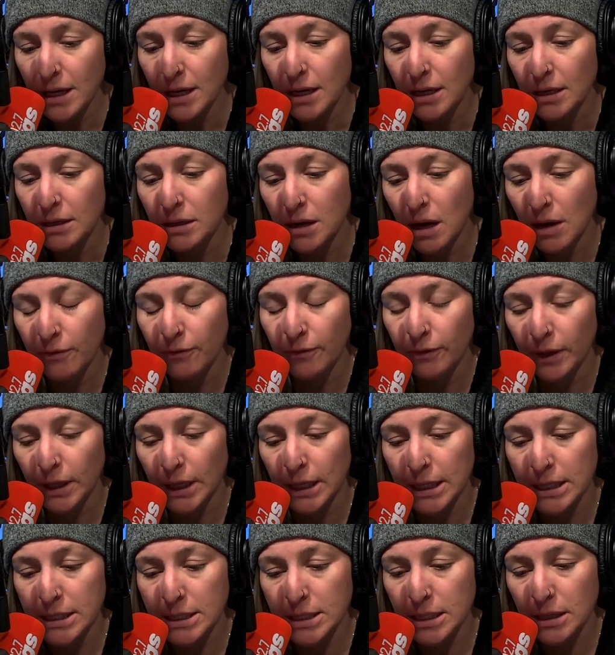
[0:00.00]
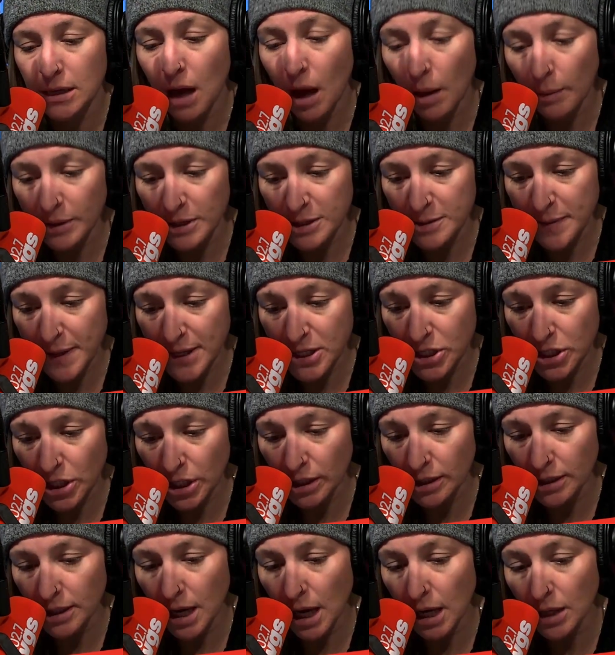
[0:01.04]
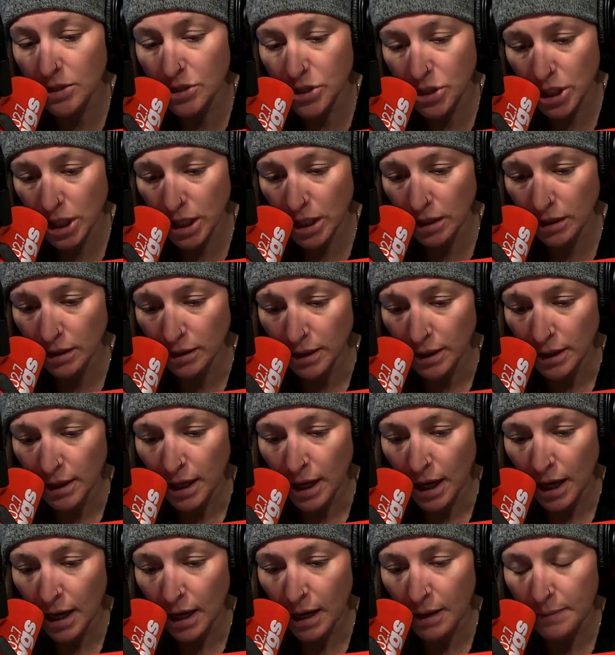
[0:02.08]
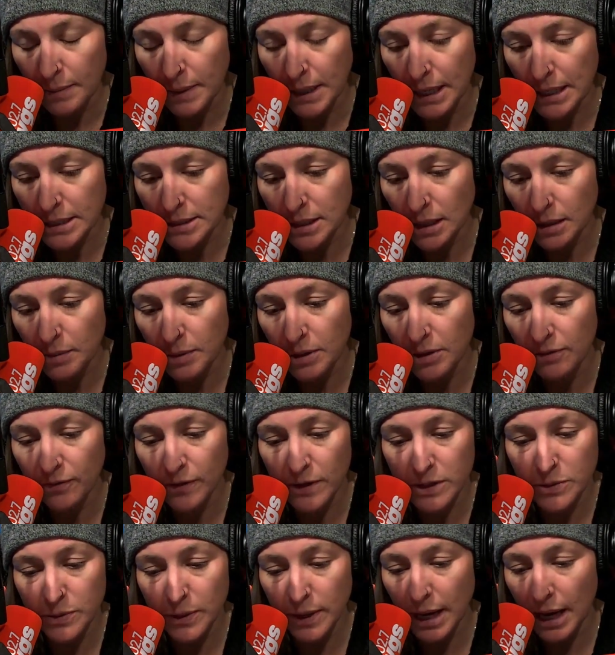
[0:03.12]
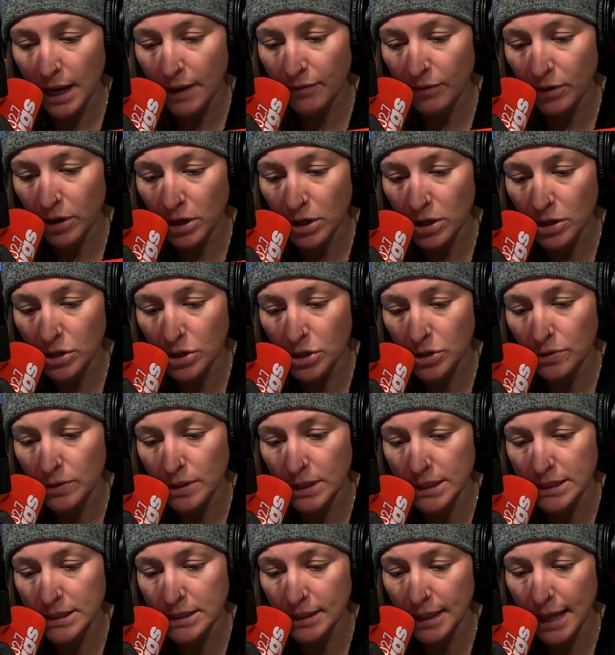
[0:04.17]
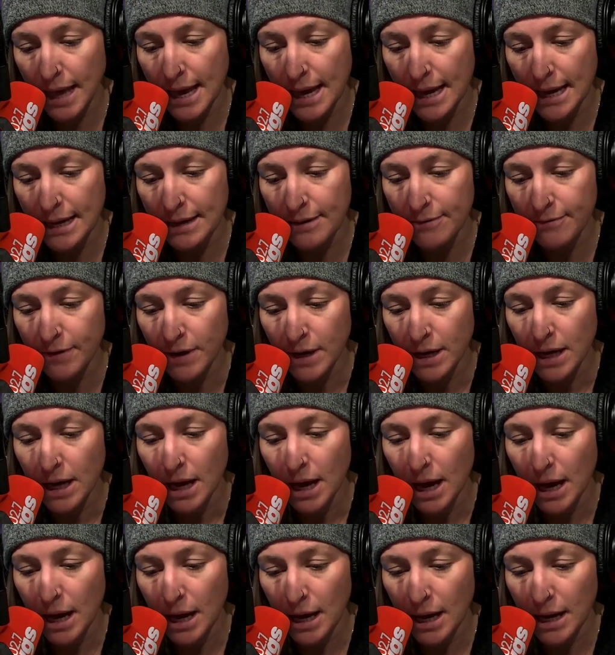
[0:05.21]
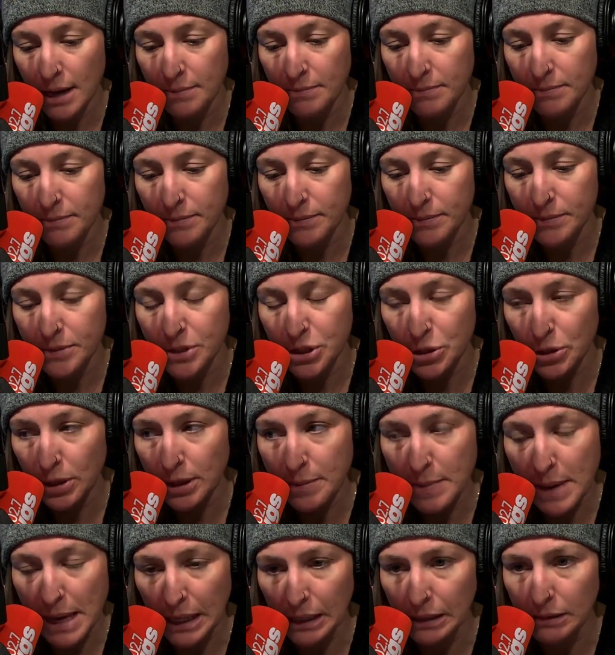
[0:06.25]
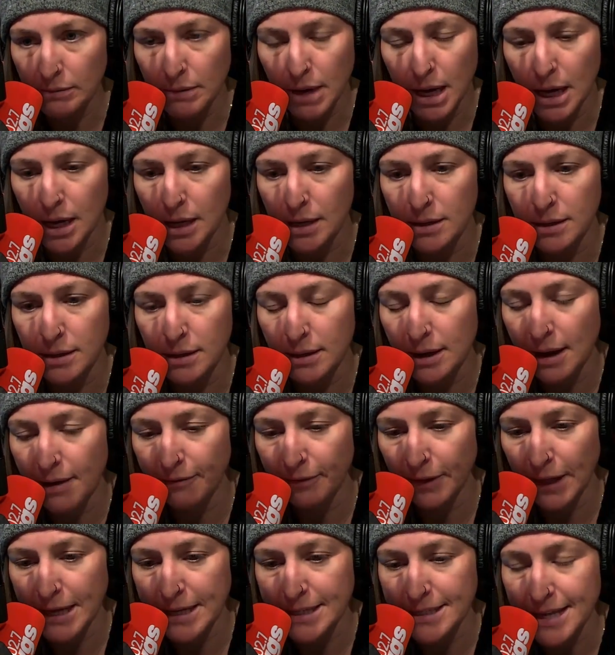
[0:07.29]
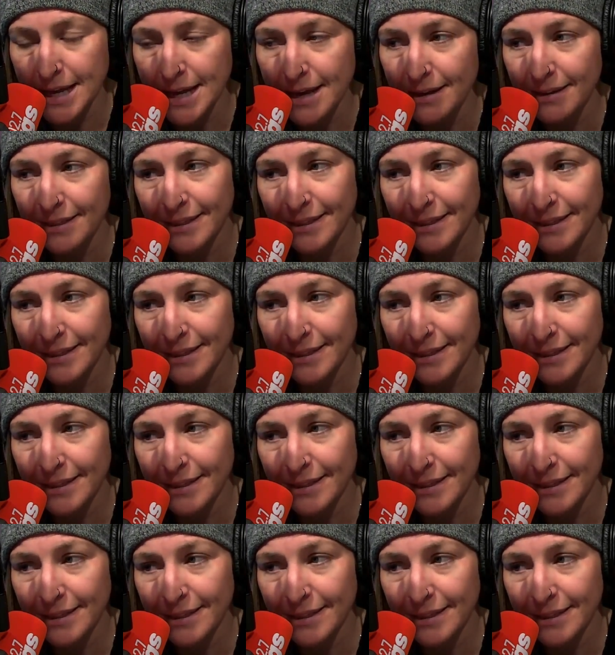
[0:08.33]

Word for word: Netflix comedy special next year. Um, he's going to be the first one to ever do this live um, streaming on Netflix.